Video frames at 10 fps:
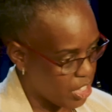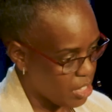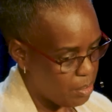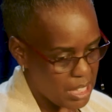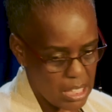
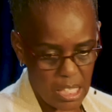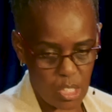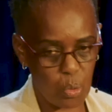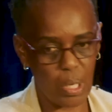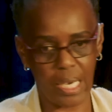just missing the
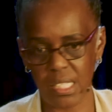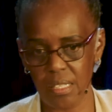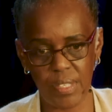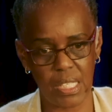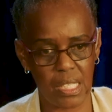school
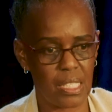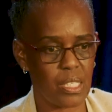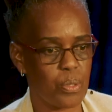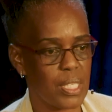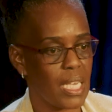activities
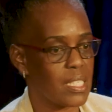to the